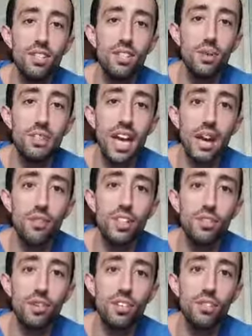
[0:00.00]
do is have these
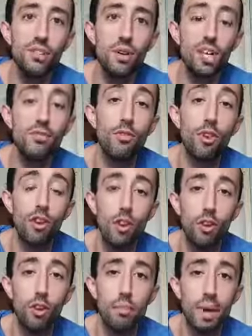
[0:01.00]
stretches going for a
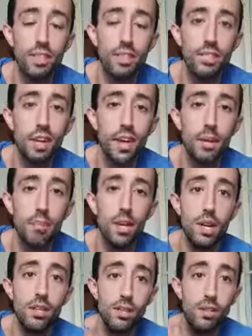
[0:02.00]
longer amount of time
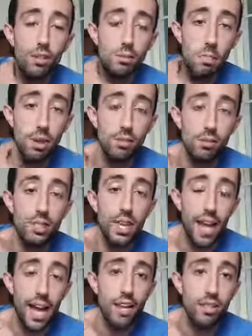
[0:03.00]
so that those muscles can
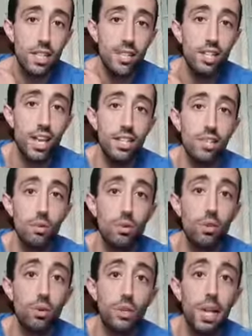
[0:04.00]
actually change in what's
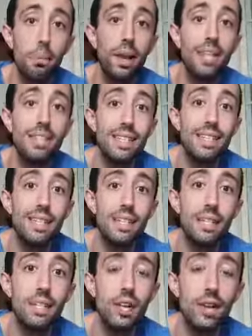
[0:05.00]
called their plasticity.
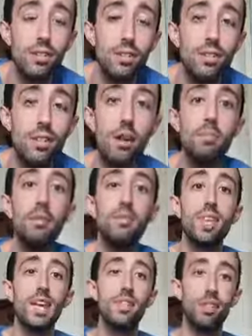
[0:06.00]
So in terms of,
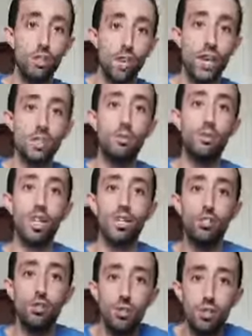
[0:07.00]
say, the chest, which gets
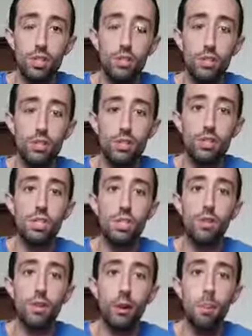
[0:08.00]
shortened when you're sitting for
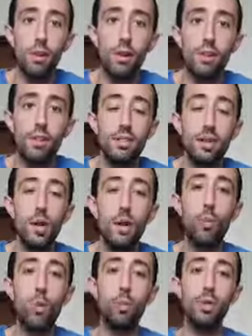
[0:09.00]
long periods,
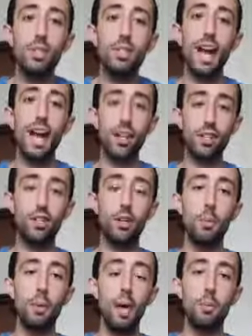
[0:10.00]
we want it to actually
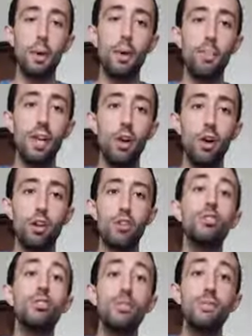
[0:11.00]
open up and be longer, not
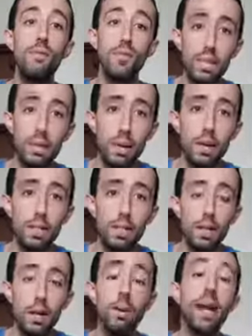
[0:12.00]
just feel better,
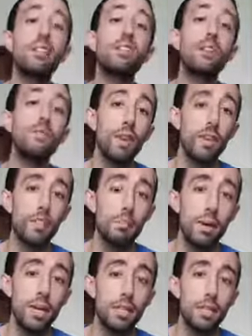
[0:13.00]
but actually function
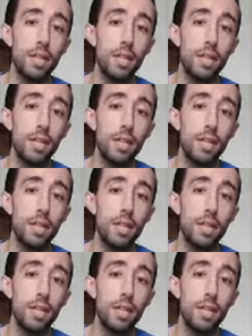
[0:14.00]
better.